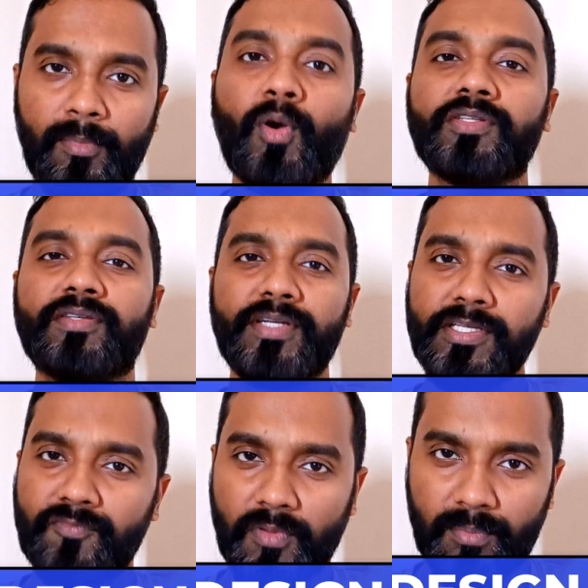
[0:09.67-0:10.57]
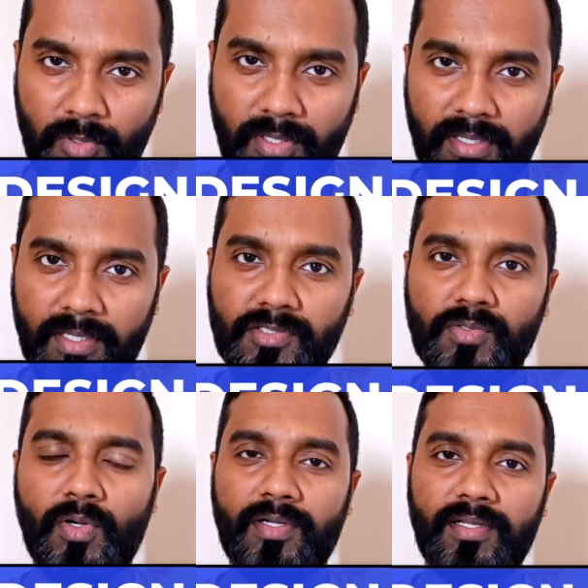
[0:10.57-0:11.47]
Because reading from book is
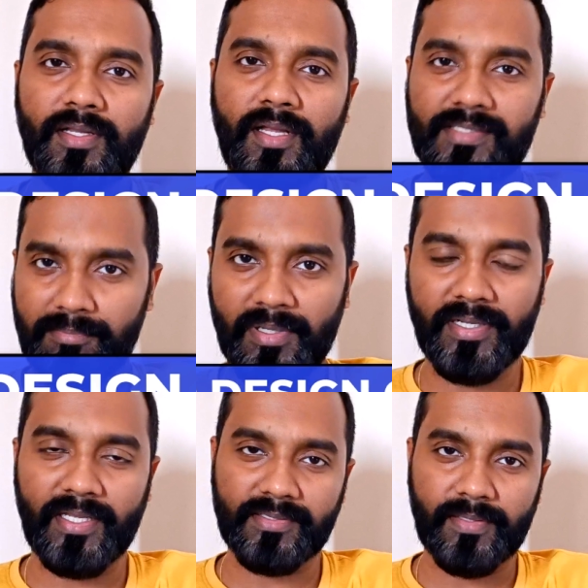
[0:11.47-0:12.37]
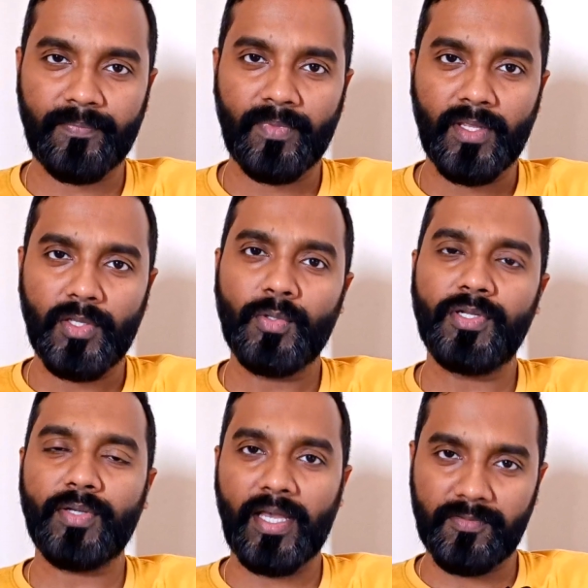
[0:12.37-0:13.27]
not a simple task. You
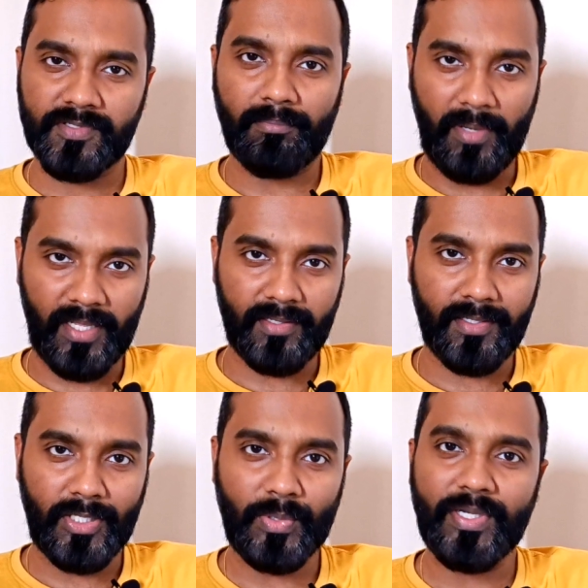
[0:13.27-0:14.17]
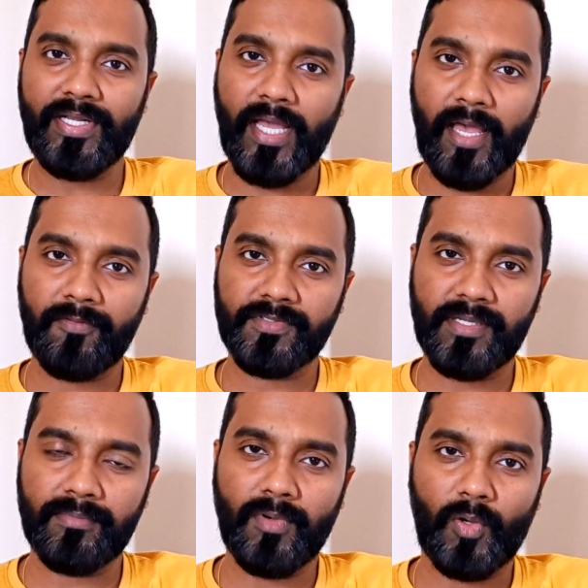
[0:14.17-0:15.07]
need to have some plan. You need to have
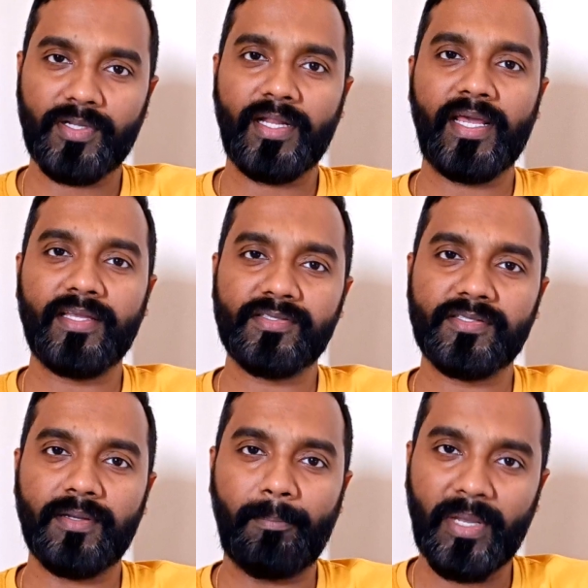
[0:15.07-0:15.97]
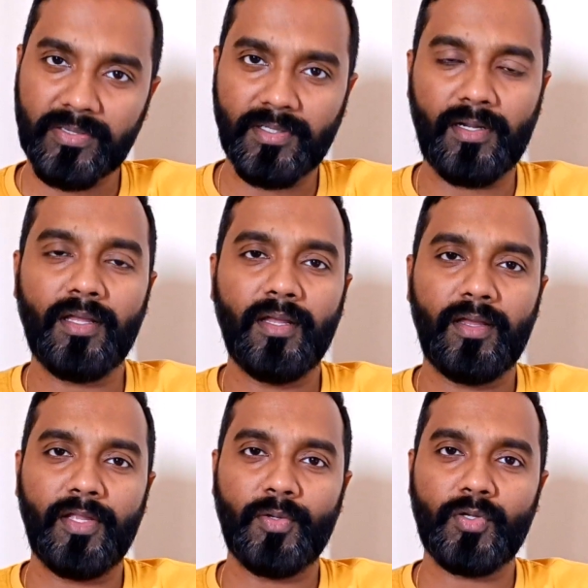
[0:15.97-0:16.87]
some organized method
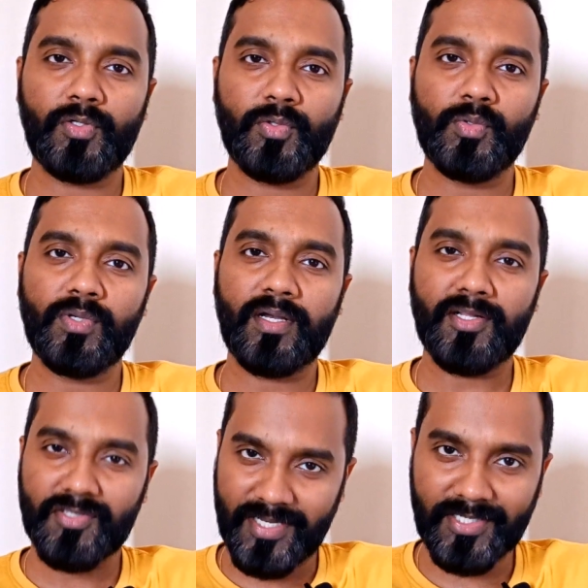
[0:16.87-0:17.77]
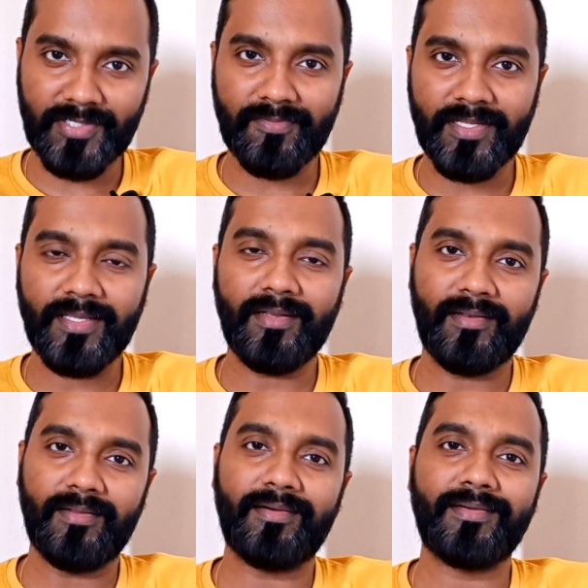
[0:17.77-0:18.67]
in order to constructively
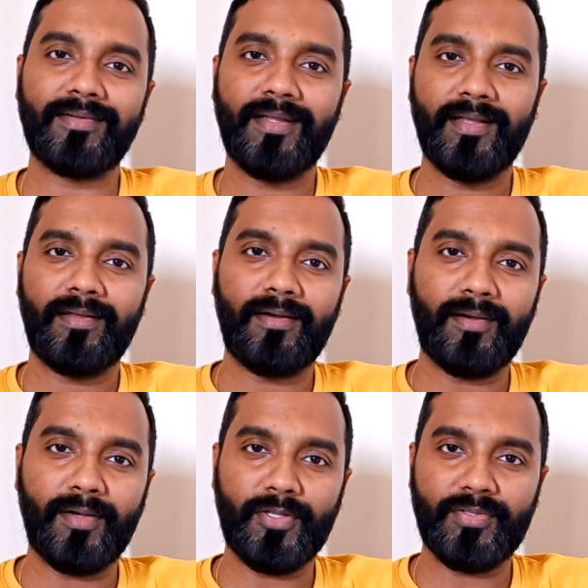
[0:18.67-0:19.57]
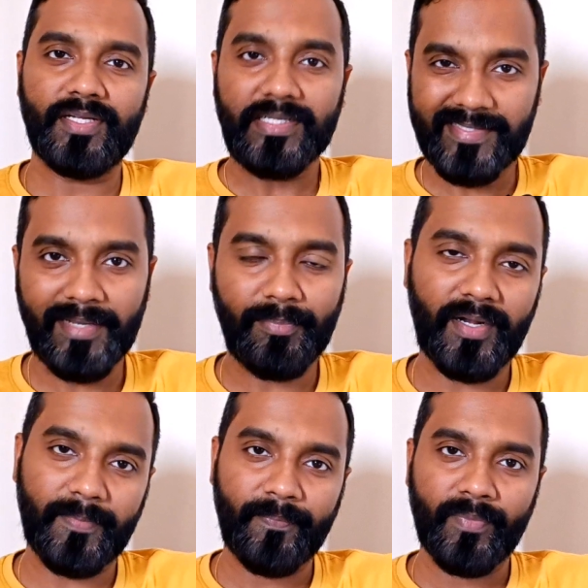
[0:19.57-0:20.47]
learn the design
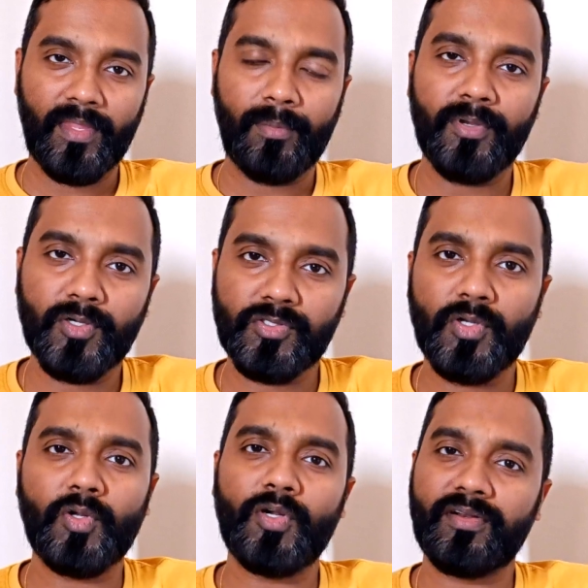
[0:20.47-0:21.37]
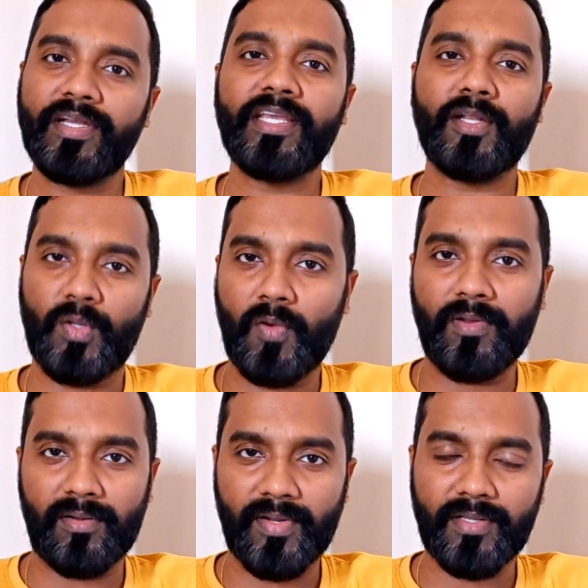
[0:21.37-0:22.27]
part. Because you are not reading a
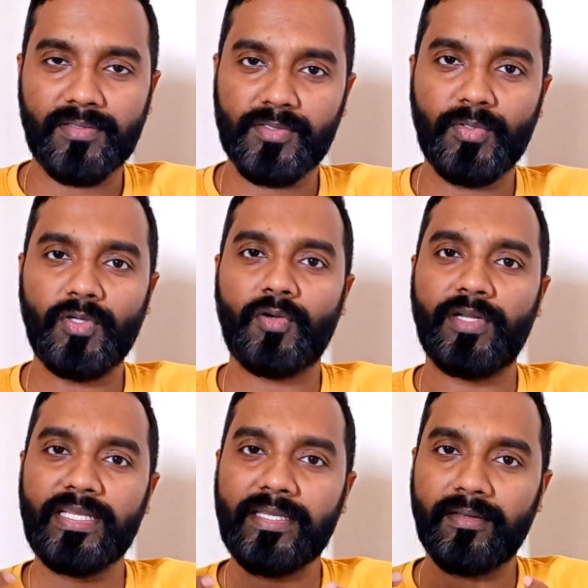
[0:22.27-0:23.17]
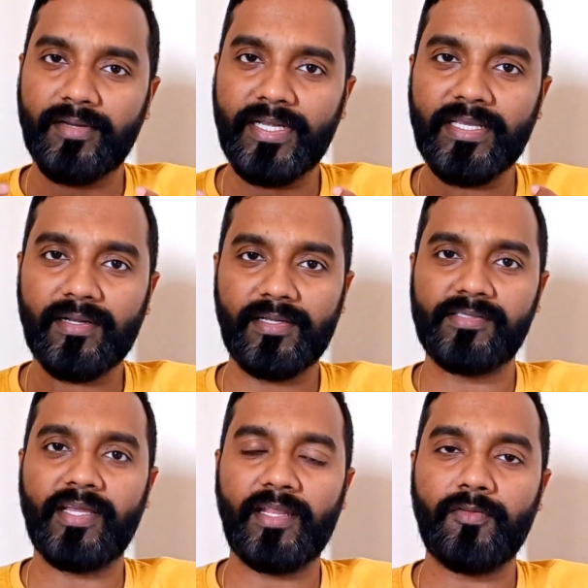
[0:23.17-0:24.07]
novel, right? So you are reading a
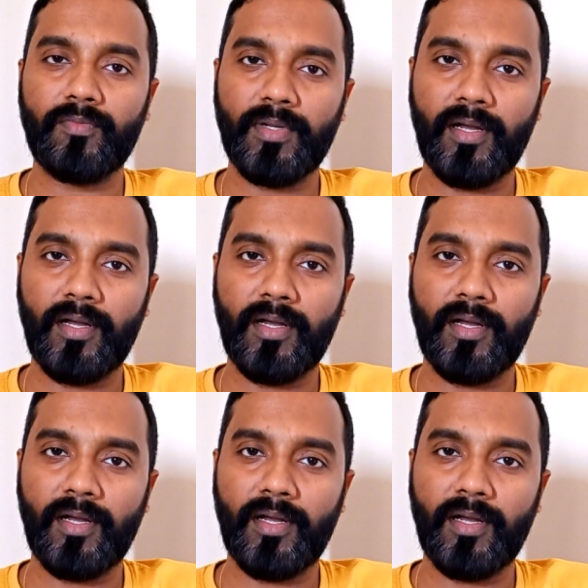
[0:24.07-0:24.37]
design.